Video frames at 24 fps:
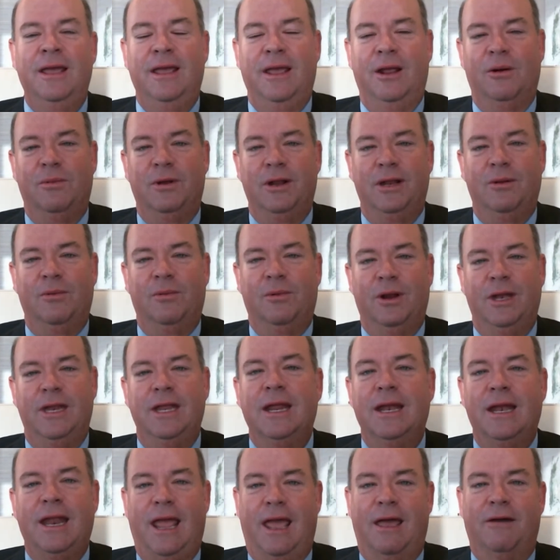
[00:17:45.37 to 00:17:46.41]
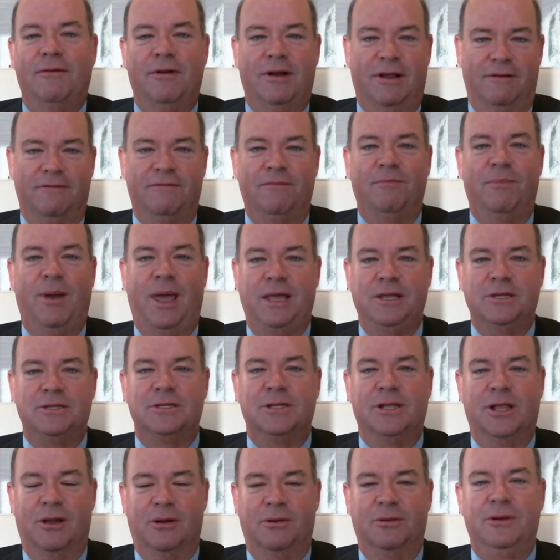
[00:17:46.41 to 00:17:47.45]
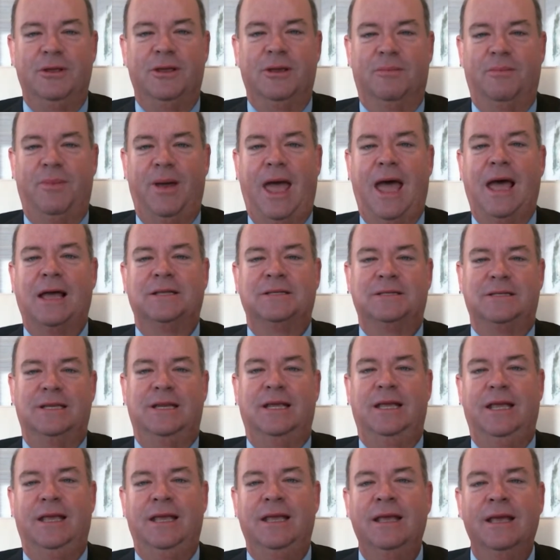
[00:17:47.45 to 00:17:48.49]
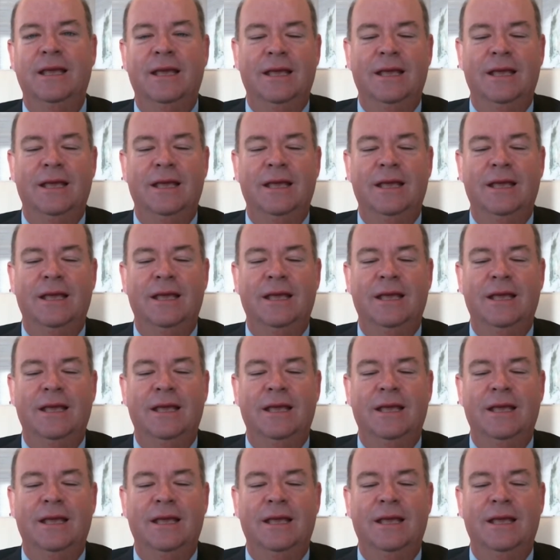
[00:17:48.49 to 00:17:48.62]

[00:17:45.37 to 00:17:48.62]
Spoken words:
And we didn't have enough base load capacity,